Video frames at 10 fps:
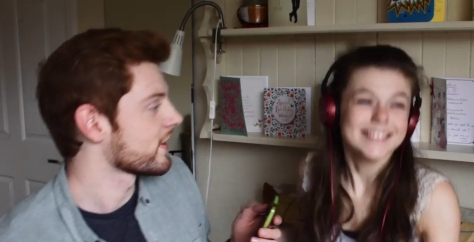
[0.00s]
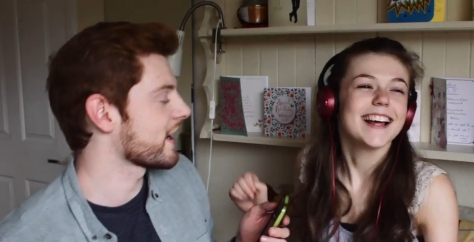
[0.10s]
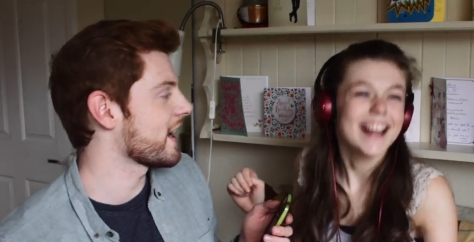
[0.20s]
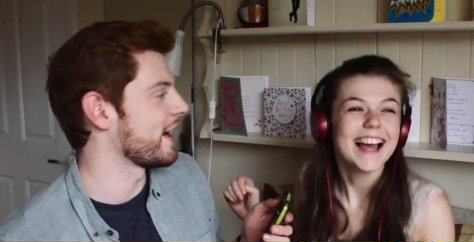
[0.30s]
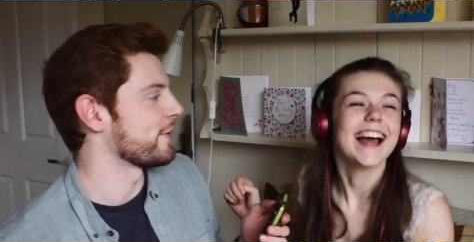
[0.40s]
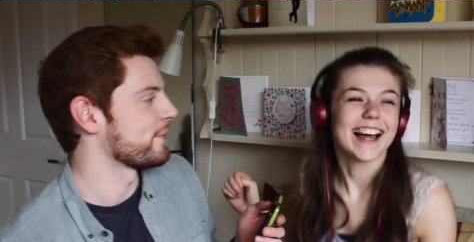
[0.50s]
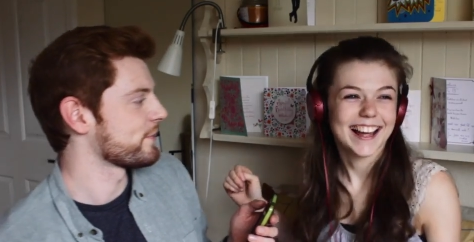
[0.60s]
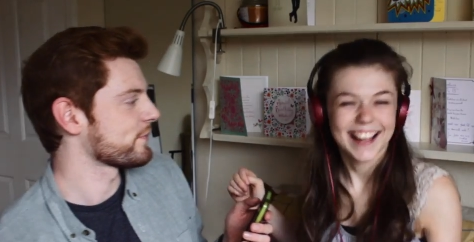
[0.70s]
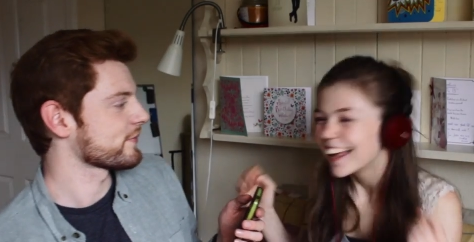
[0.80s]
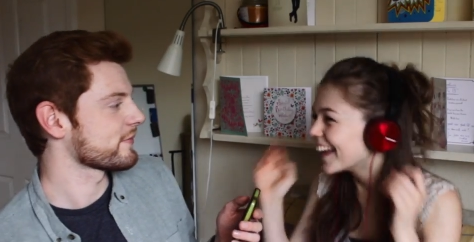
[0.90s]
Speaker 1: okay.
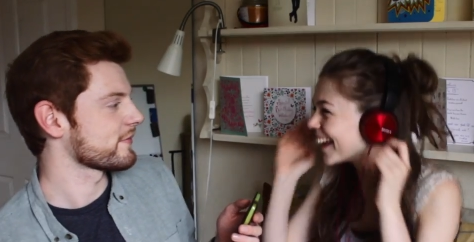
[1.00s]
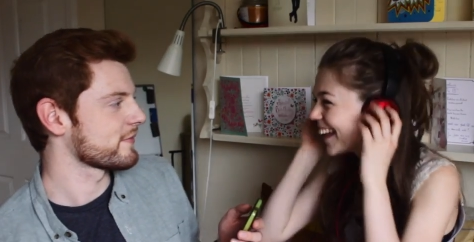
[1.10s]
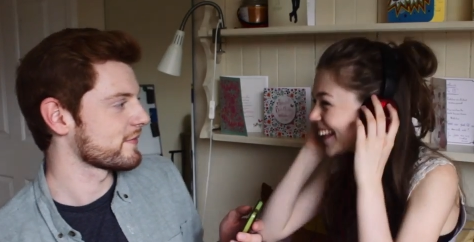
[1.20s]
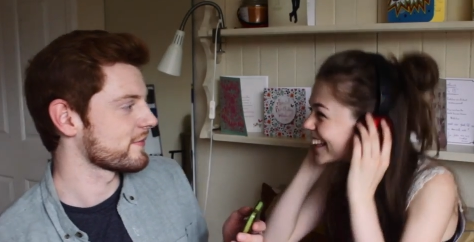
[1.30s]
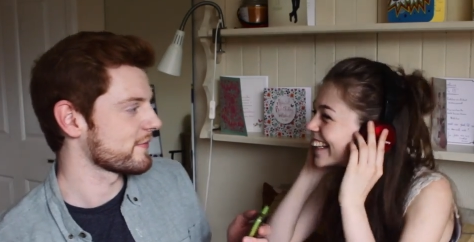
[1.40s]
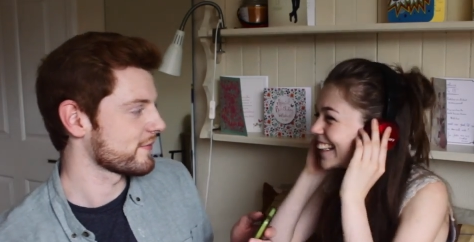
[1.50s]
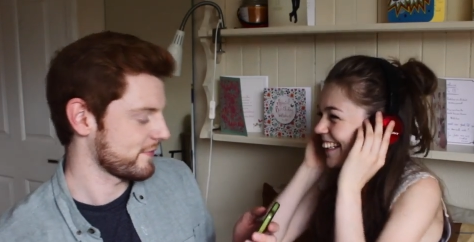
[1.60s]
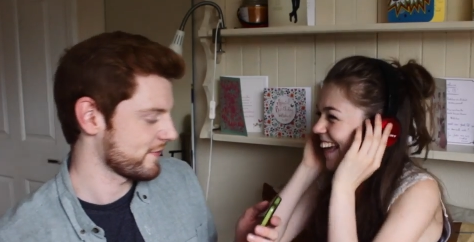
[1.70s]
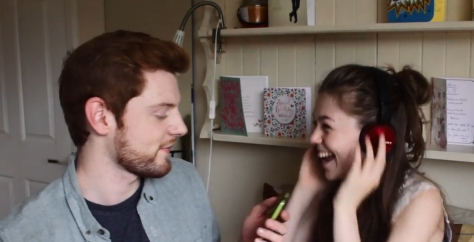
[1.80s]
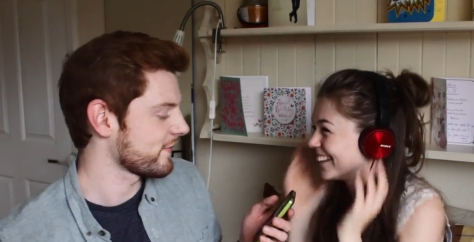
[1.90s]

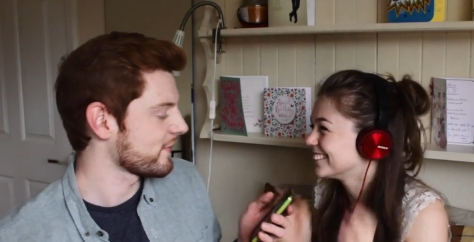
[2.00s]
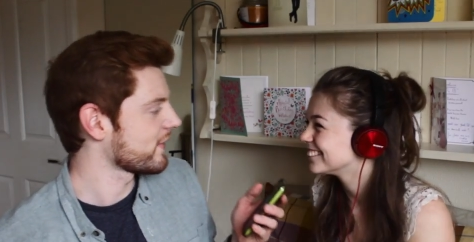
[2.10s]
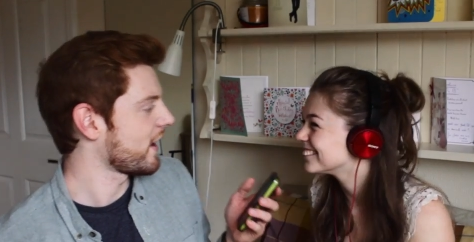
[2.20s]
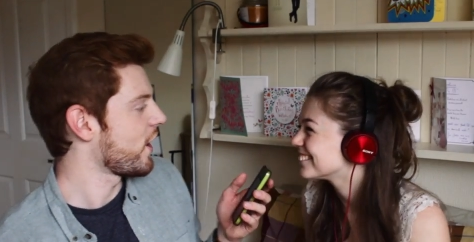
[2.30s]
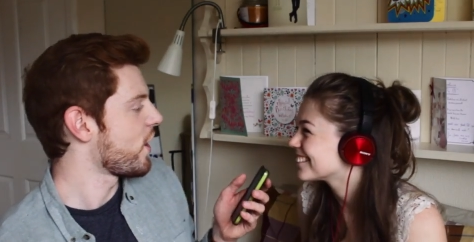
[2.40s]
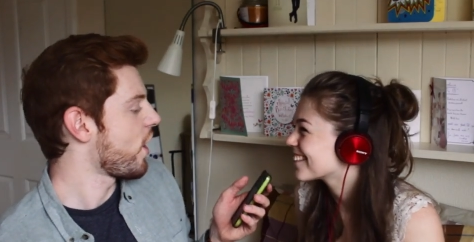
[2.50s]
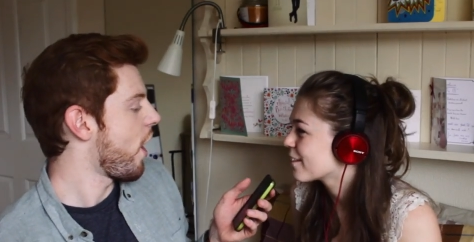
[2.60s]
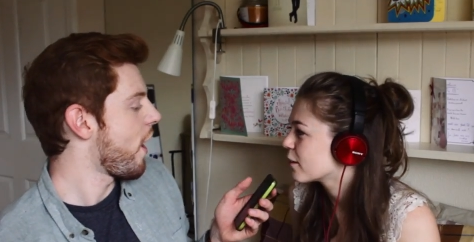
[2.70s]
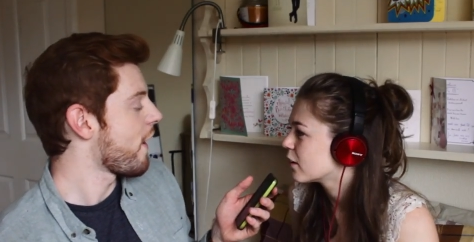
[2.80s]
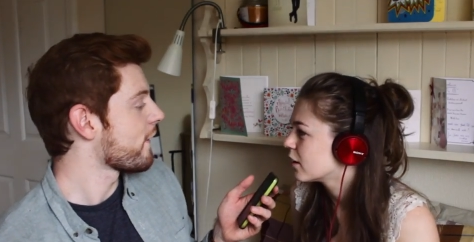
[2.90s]
Okay.
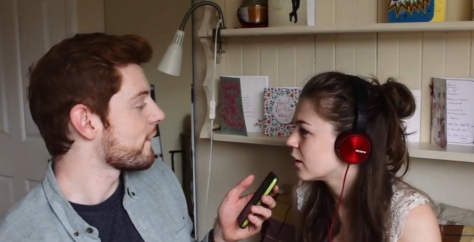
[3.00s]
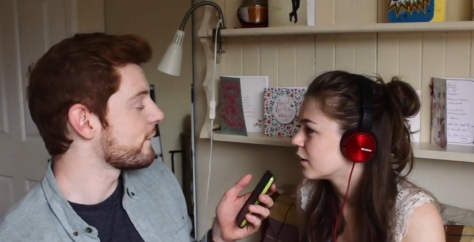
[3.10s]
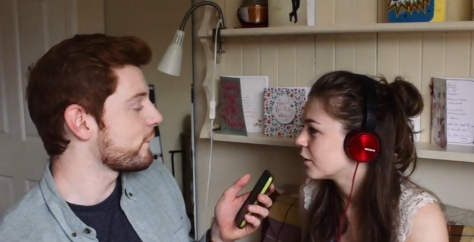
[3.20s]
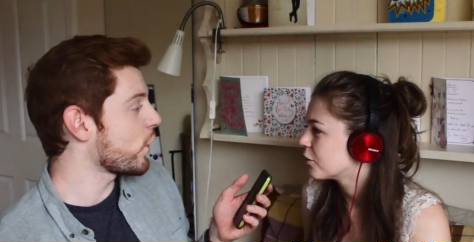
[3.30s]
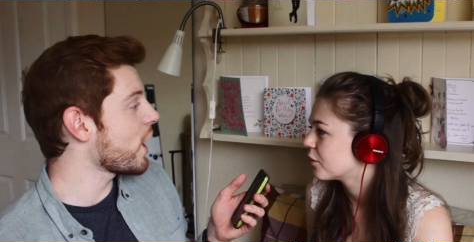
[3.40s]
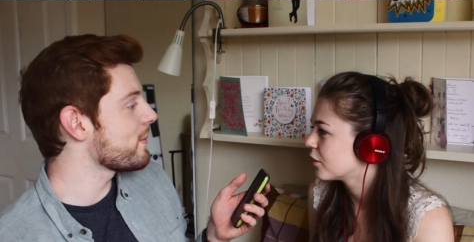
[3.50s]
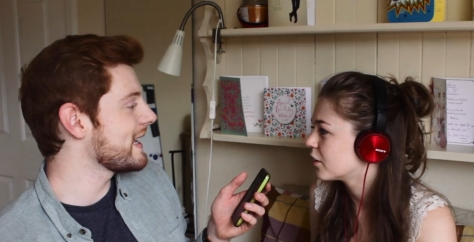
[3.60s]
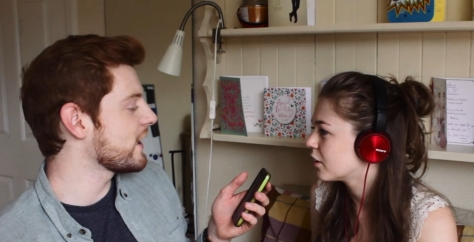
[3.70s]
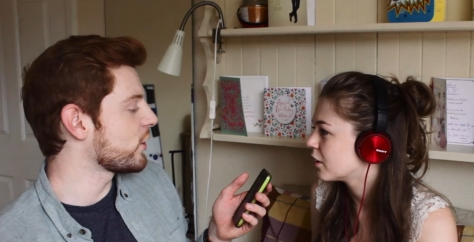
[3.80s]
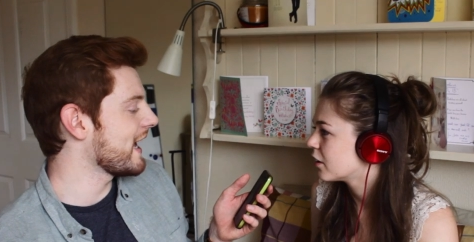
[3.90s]
Follow
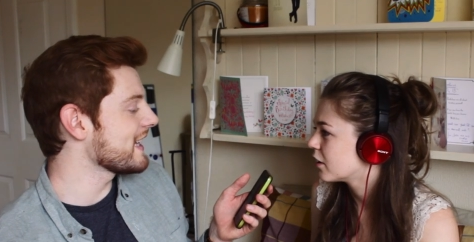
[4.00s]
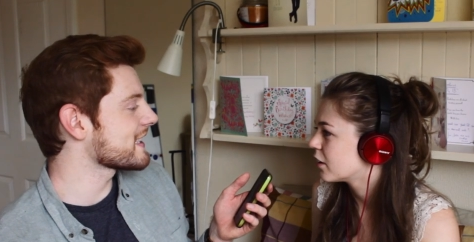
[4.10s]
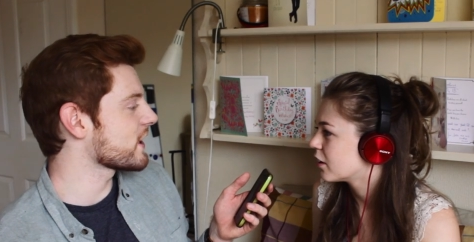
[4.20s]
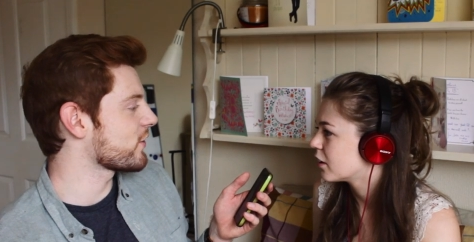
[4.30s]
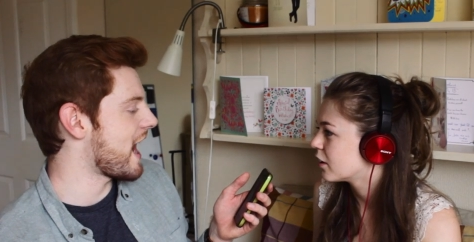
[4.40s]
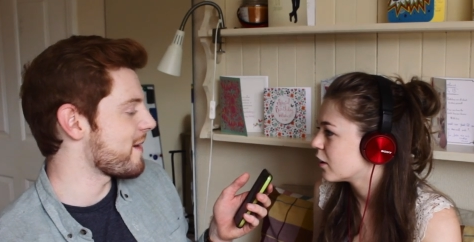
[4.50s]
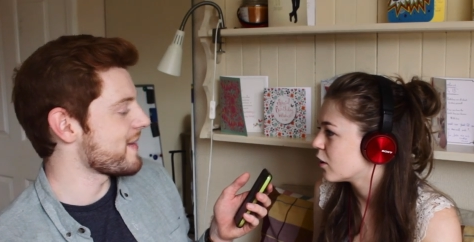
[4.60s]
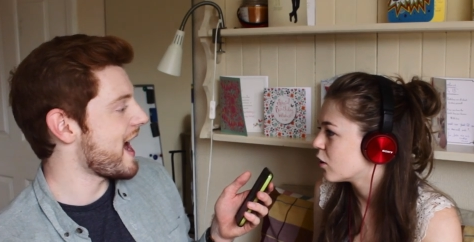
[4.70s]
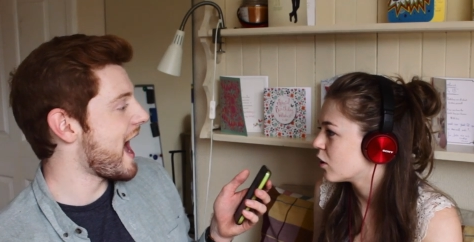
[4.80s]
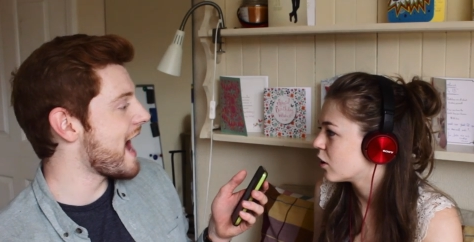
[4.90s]
me on
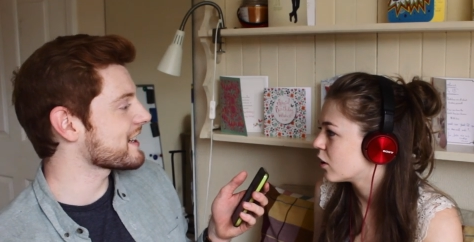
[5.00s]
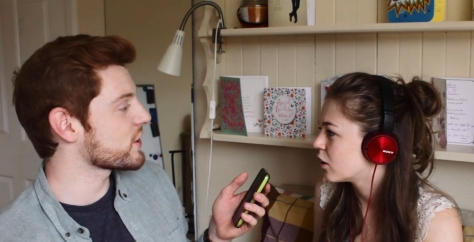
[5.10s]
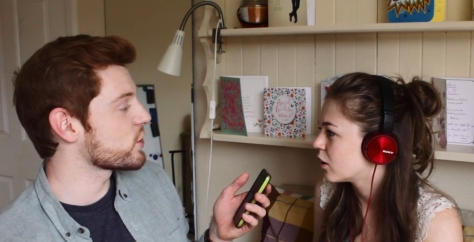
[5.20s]
Instagram at